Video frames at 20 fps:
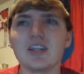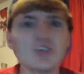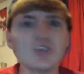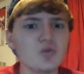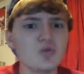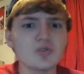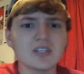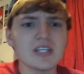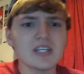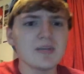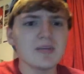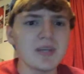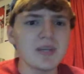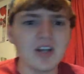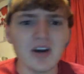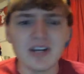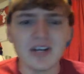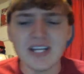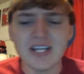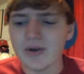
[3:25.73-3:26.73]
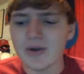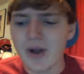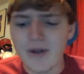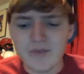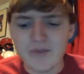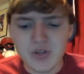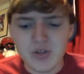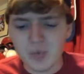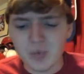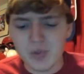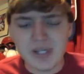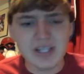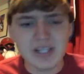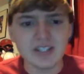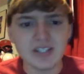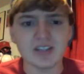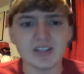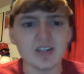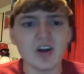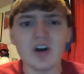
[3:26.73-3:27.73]
You see me on here every
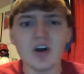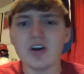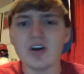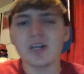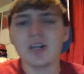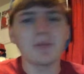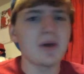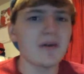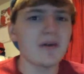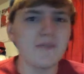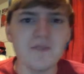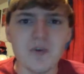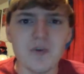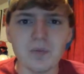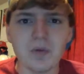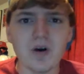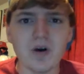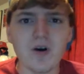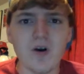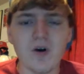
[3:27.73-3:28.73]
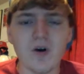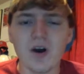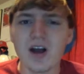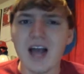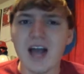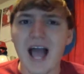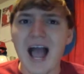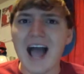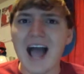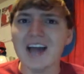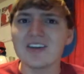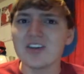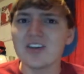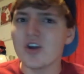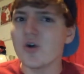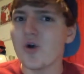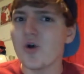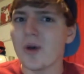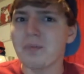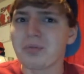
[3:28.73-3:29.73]
week talking about football. I
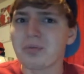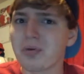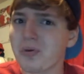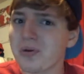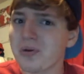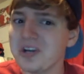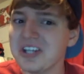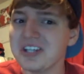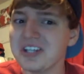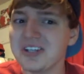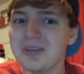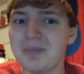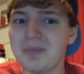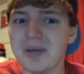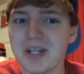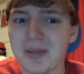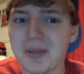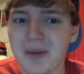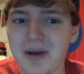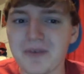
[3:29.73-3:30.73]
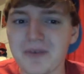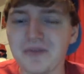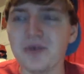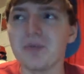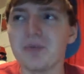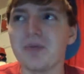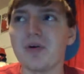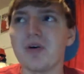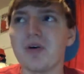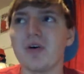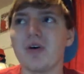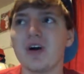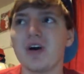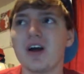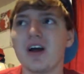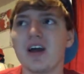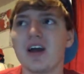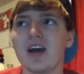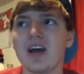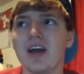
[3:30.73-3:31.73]
know a pretty good bit about football.
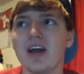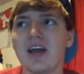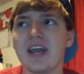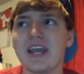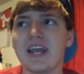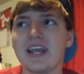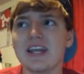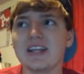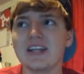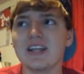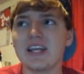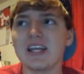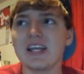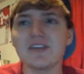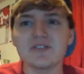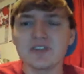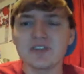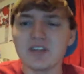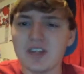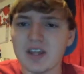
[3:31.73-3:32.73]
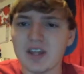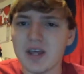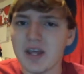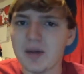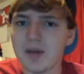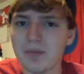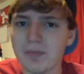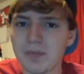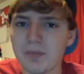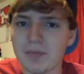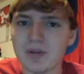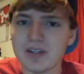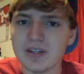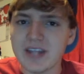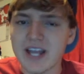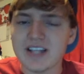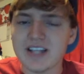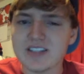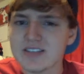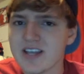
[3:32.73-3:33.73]
And if
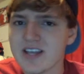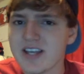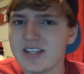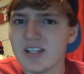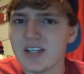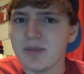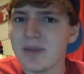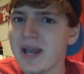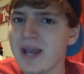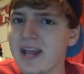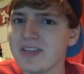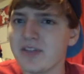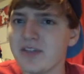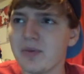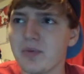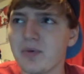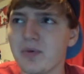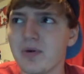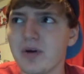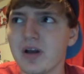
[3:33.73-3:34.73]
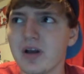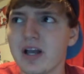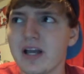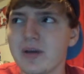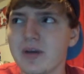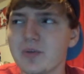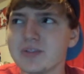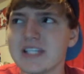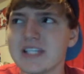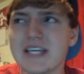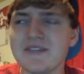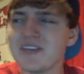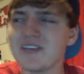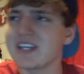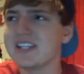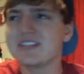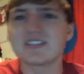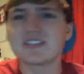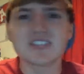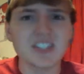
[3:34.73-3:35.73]
Texas A&M had the, was even
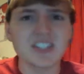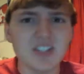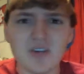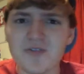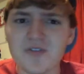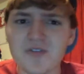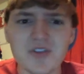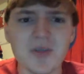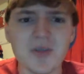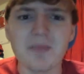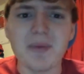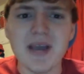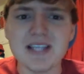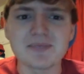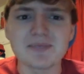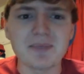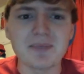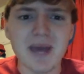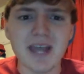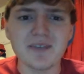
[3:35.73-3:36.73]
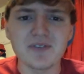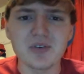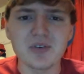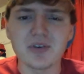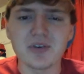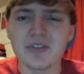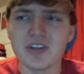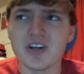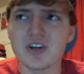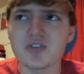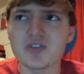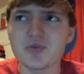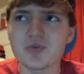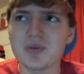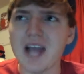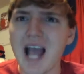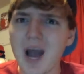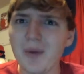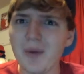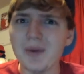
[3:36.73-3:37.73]
considered for the best backfield in the
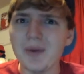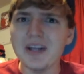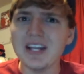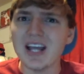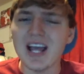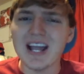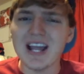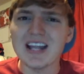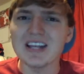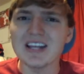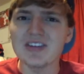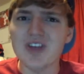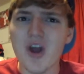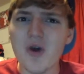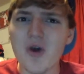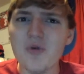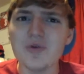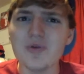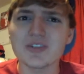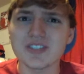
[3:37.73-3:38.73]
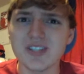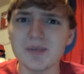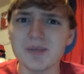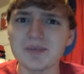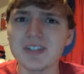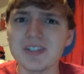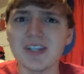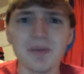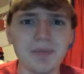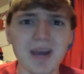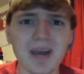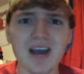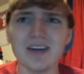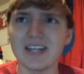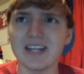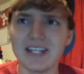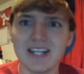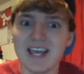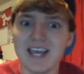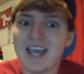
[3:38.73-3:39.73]
country, I would know something
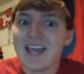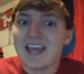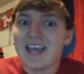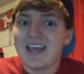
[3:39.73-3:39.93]
about it.